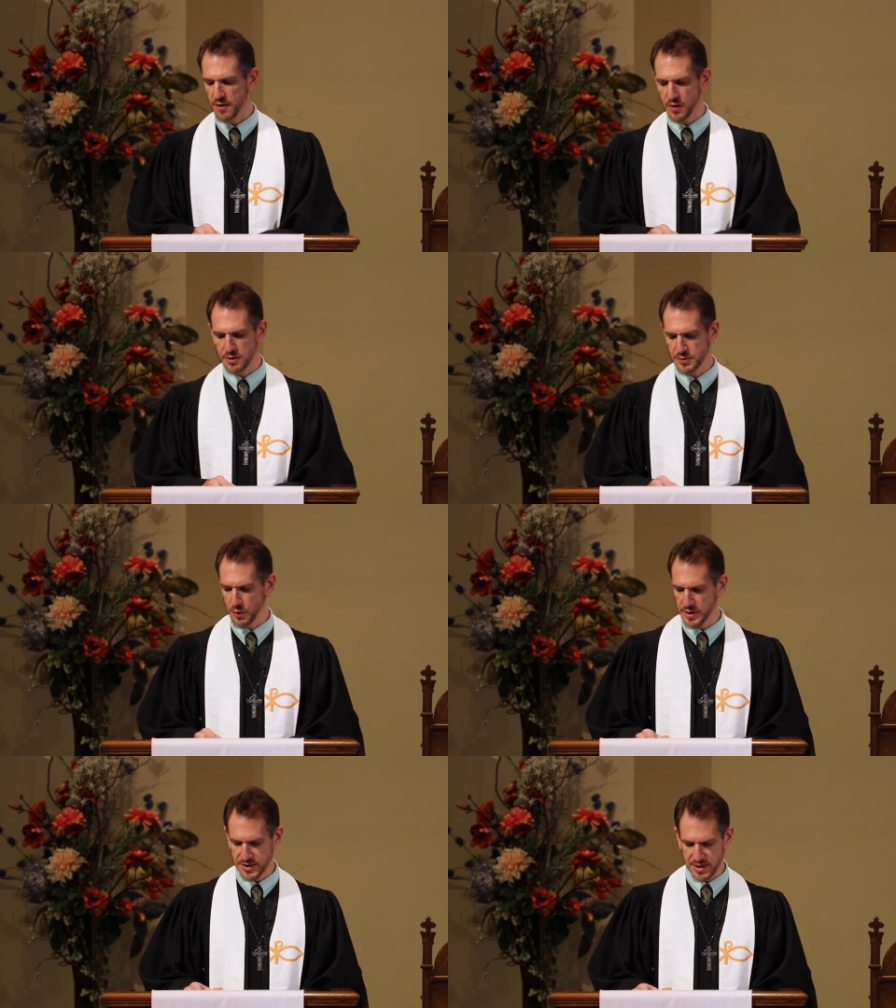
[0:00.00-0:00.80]
of those
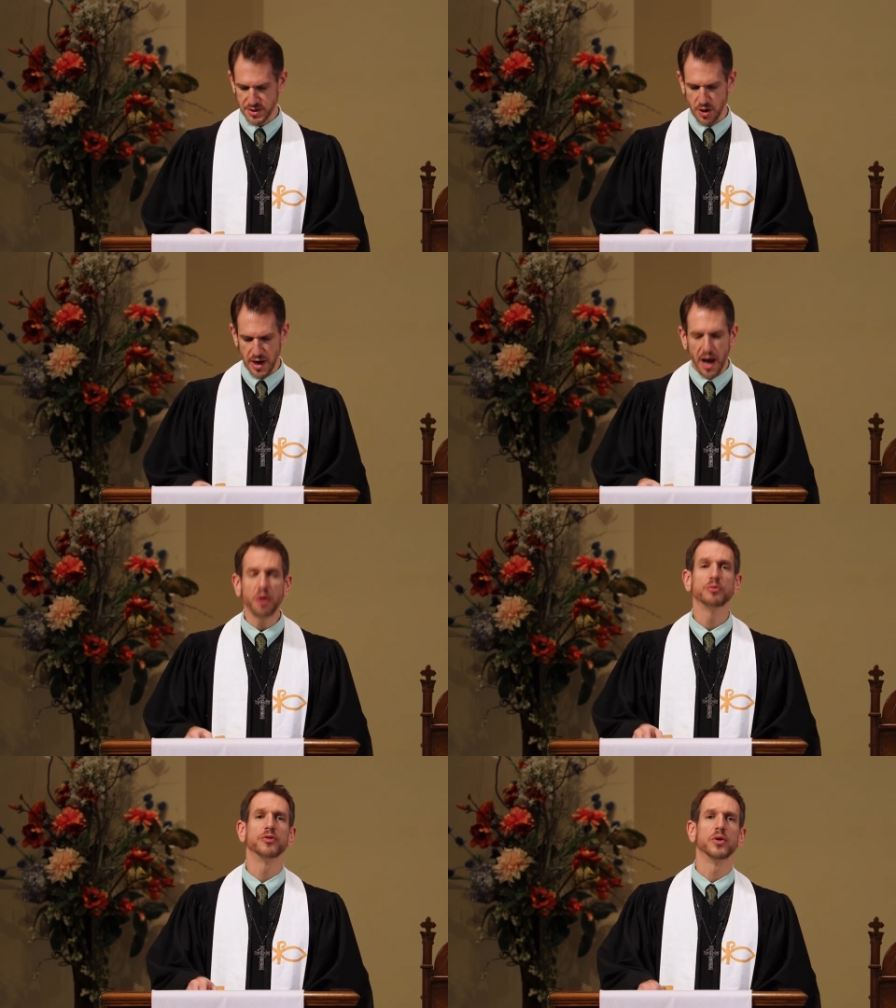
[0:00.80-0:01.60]
voices are
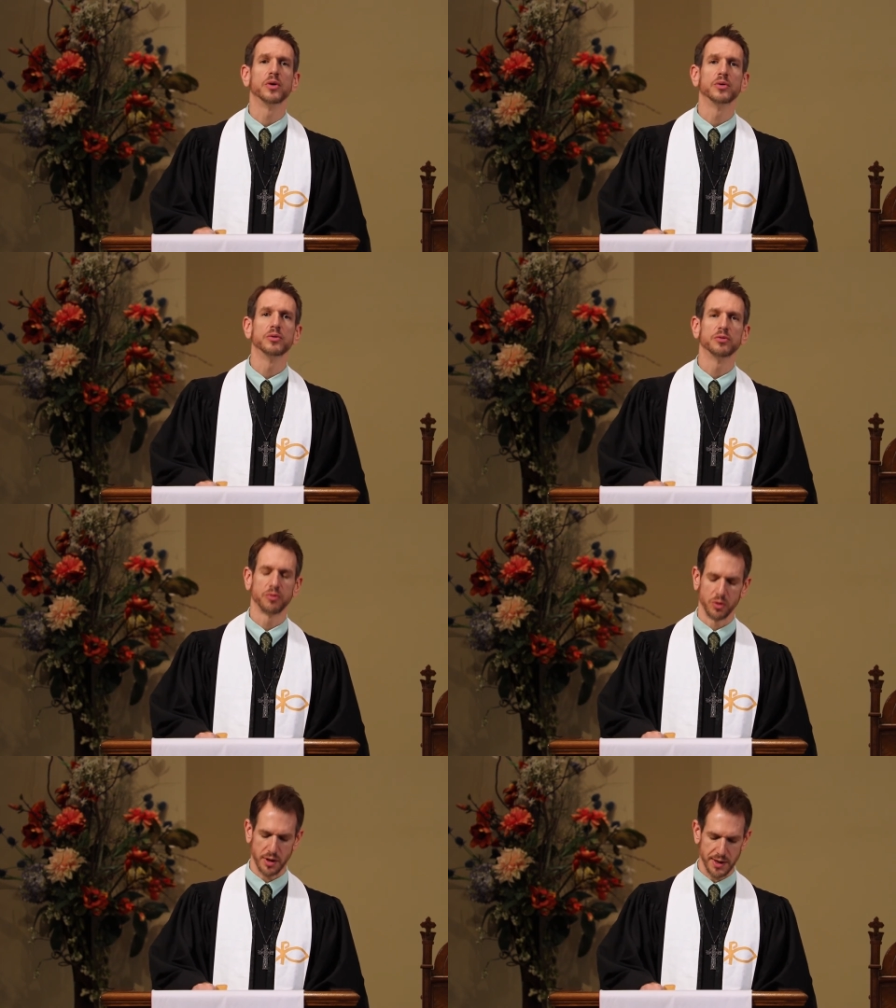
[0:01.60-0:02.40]
helpful
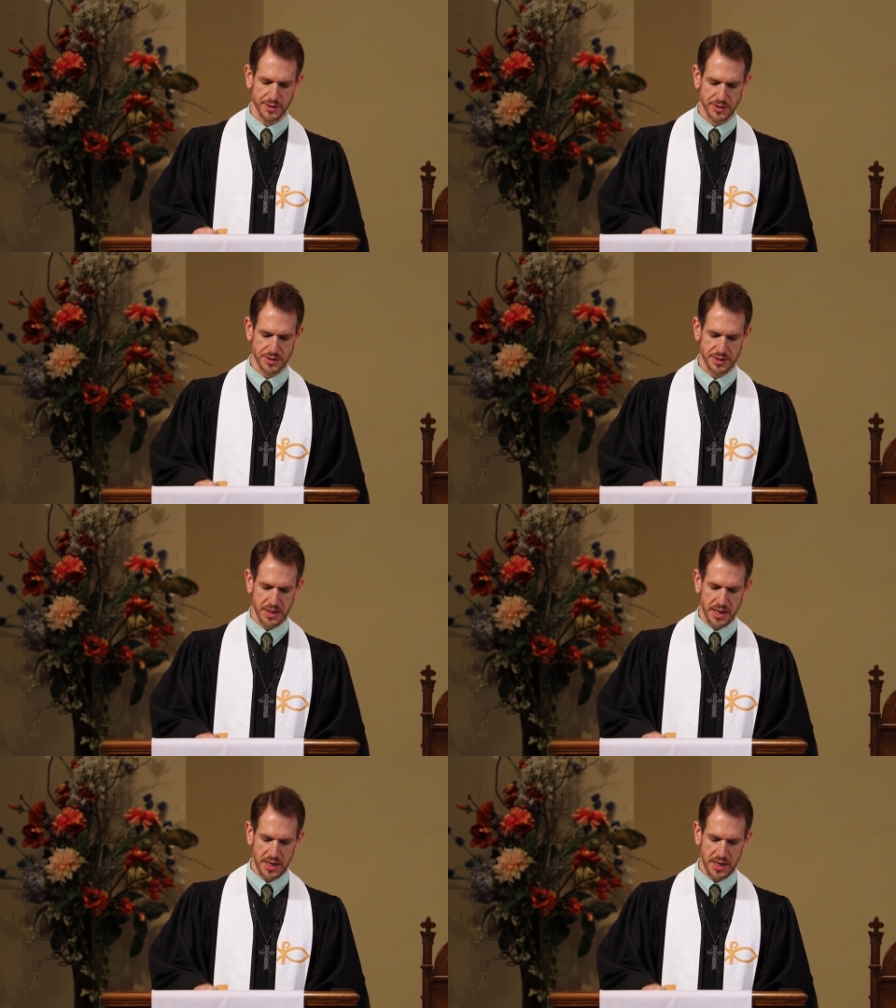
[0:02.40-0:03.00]
for us?